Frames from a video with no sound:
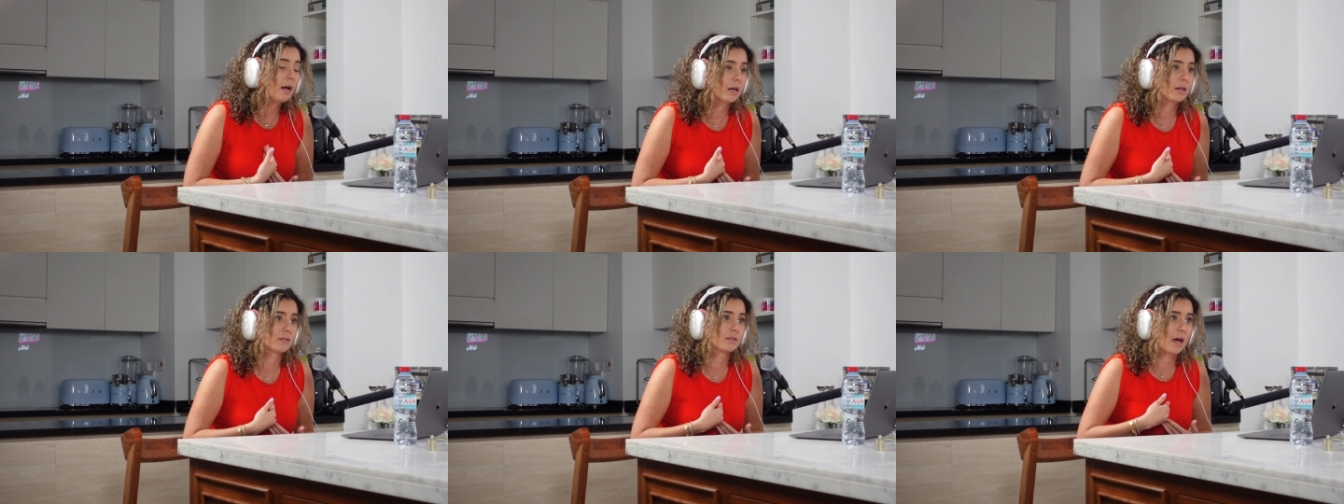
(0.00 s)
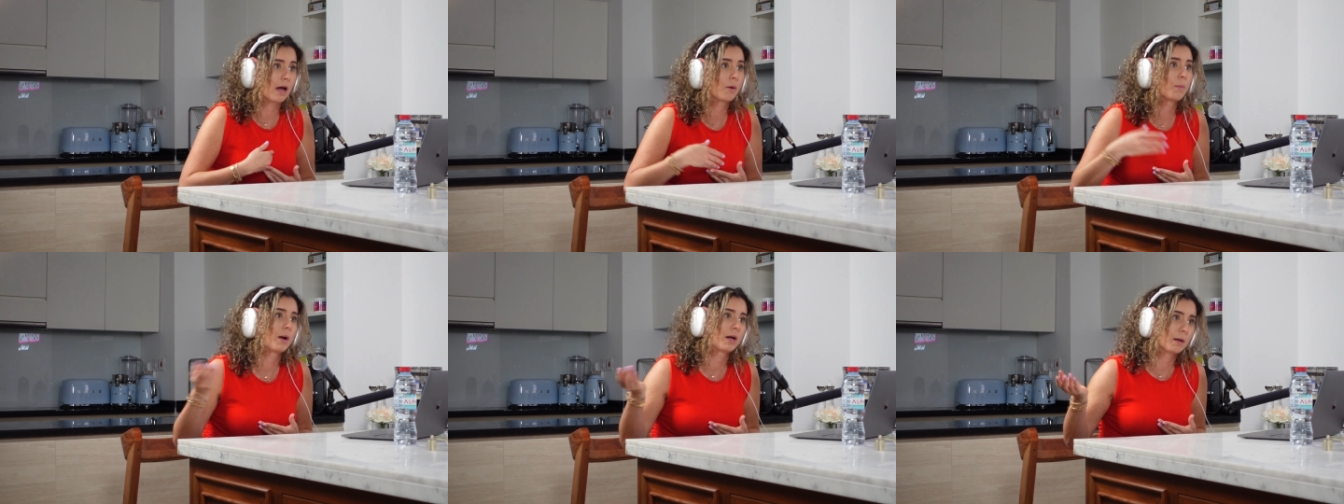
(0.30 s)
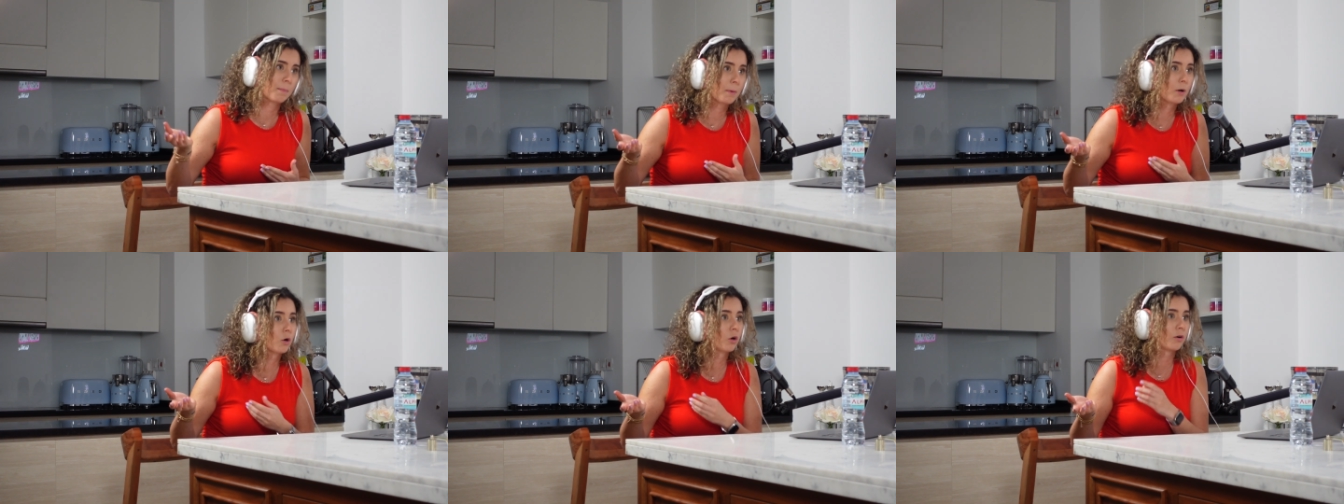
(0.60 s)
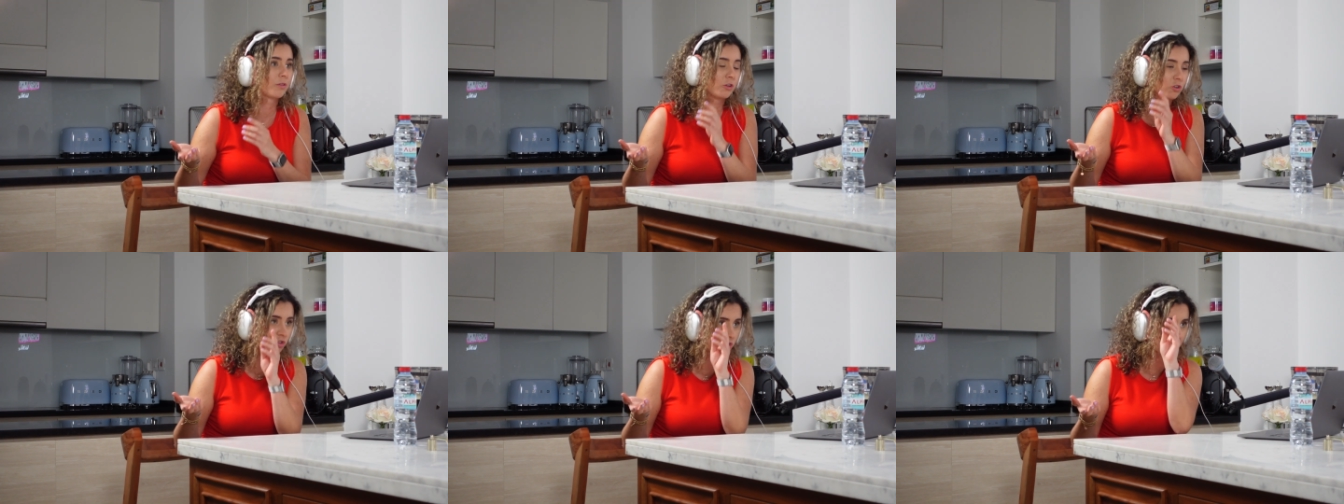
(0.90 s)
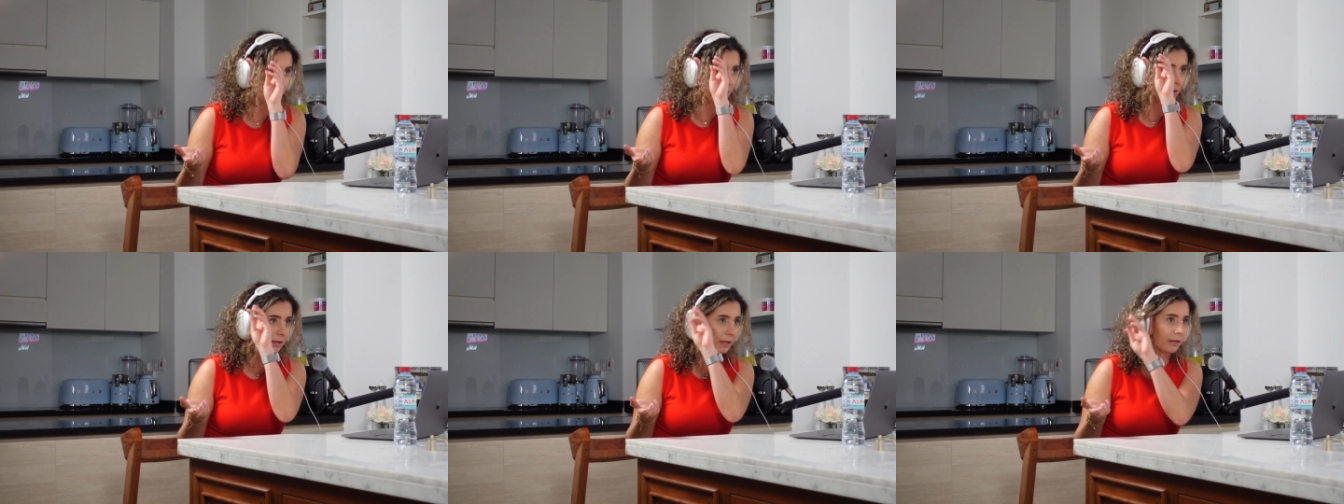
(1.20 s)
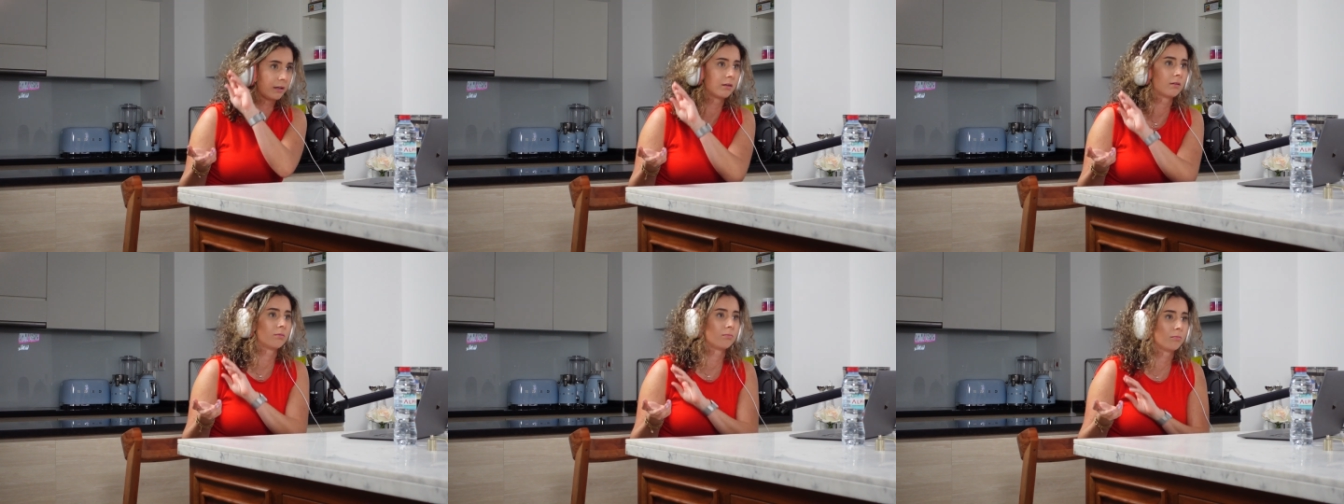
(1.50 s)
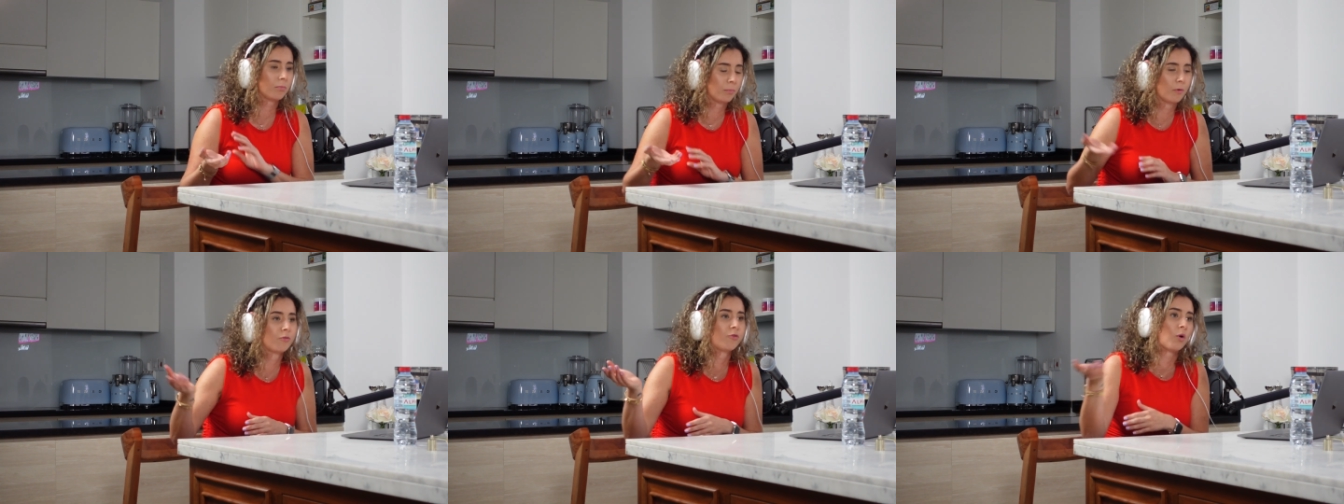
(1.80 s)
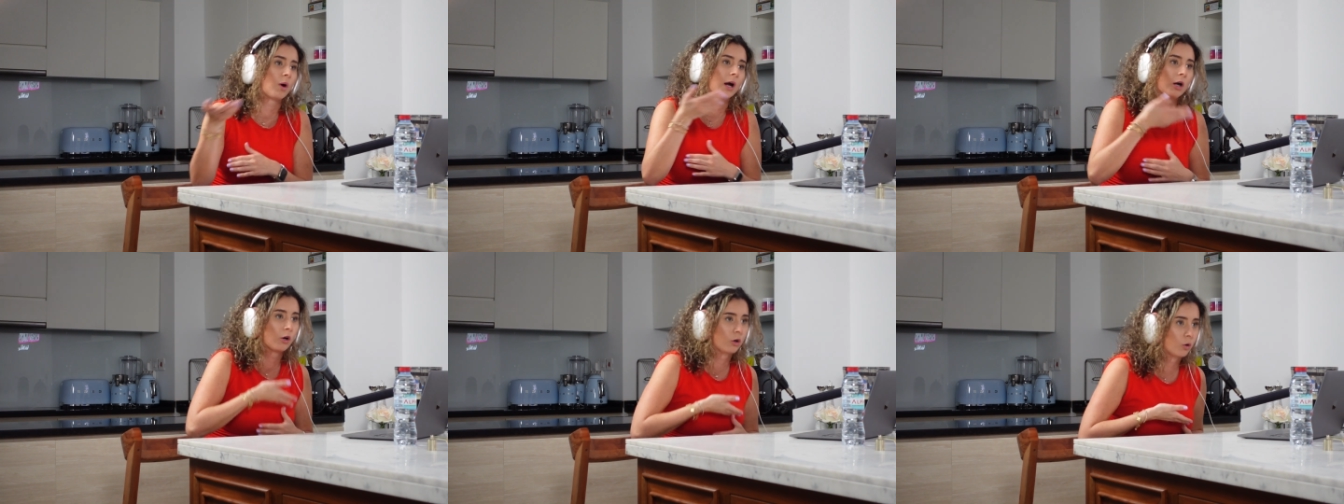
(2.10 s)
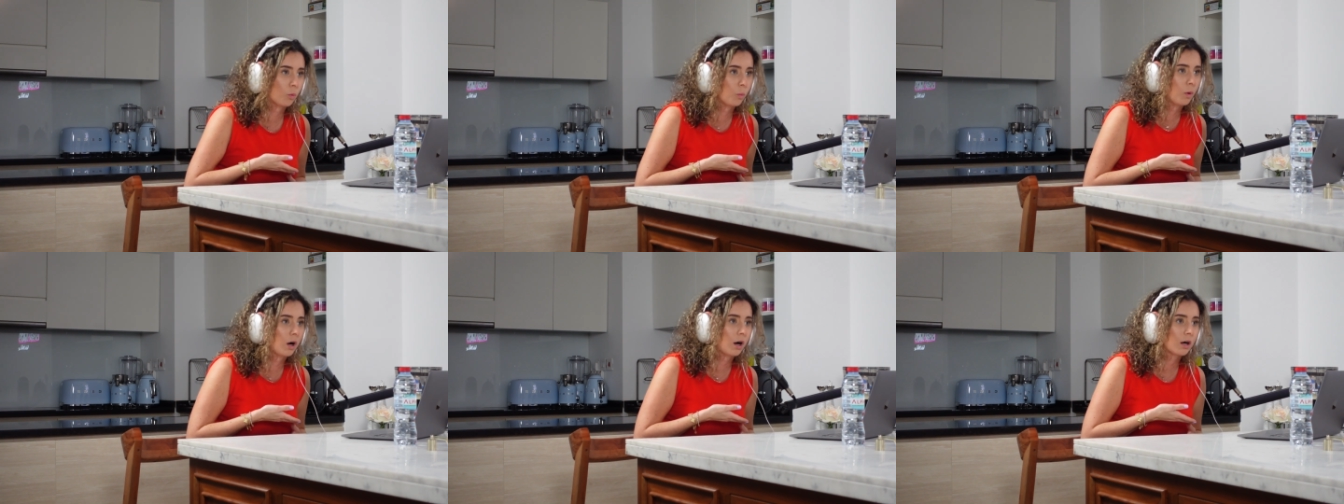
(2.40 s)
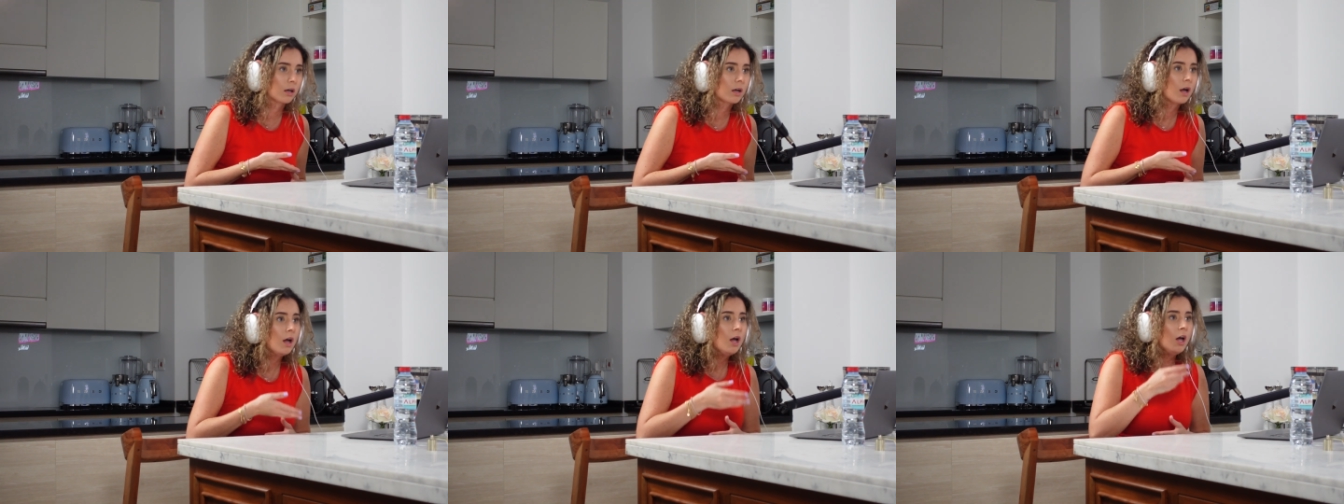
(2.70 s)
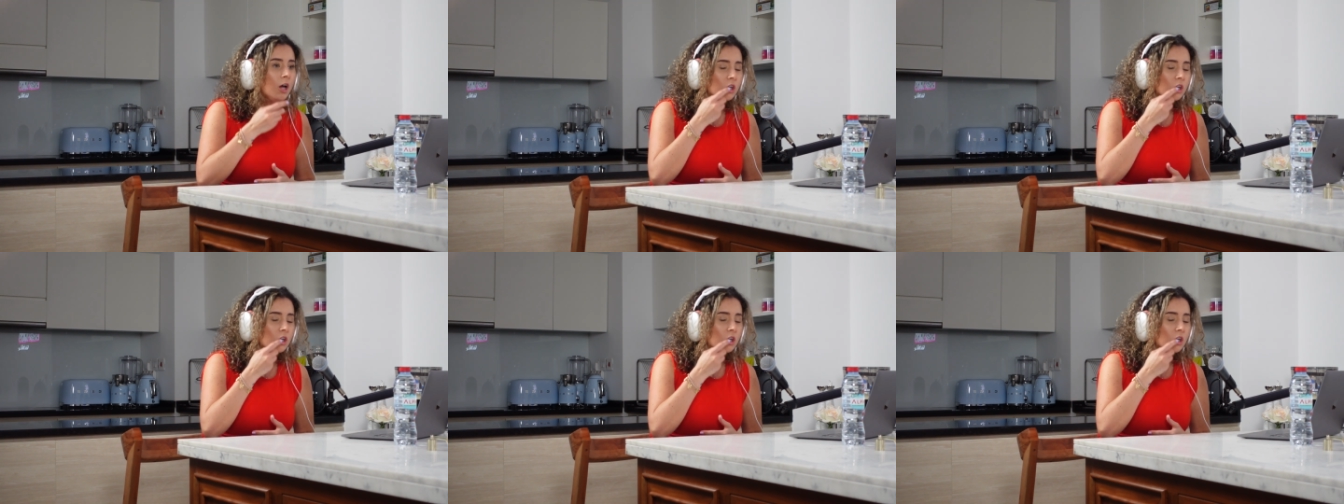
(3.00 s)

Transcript: because I wake up and go to the gym at like before I go to work.